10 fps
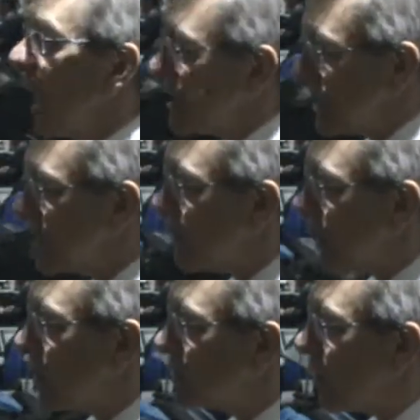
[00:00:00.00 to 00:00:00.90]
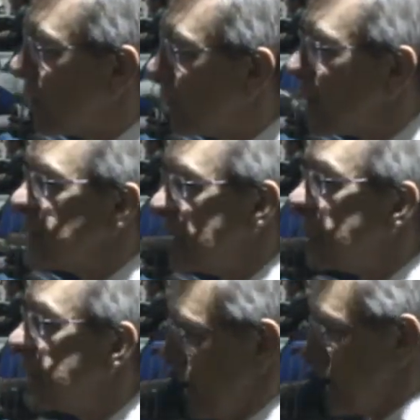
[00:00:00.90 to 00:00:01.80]
Has this been a good conference?
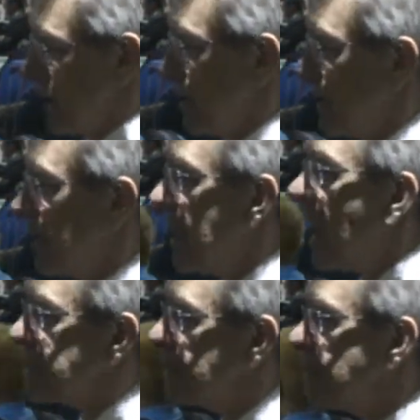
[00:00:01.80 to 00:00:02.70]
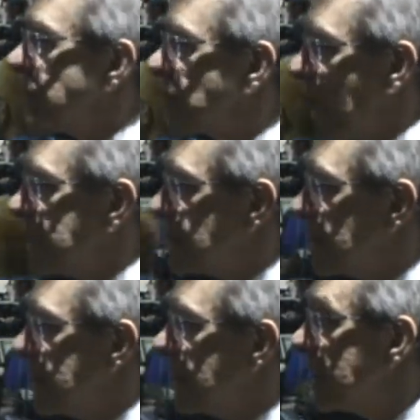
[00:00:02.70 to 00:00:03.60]
Yes. Has it been
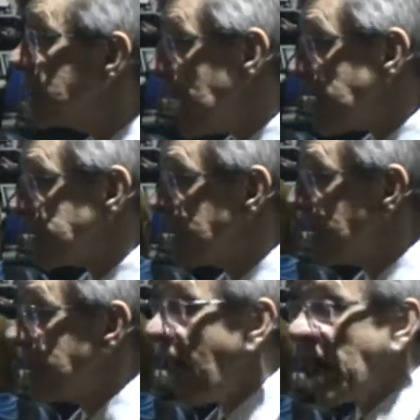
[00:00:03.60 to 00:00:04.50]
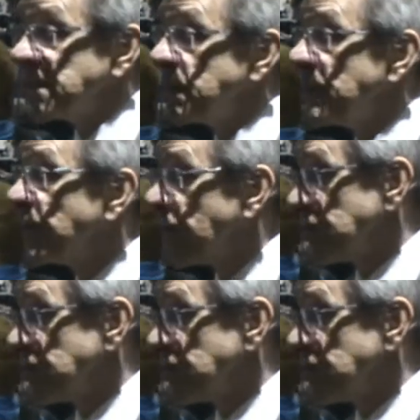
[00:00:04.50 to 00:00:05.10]
challenging? Yes. Has it been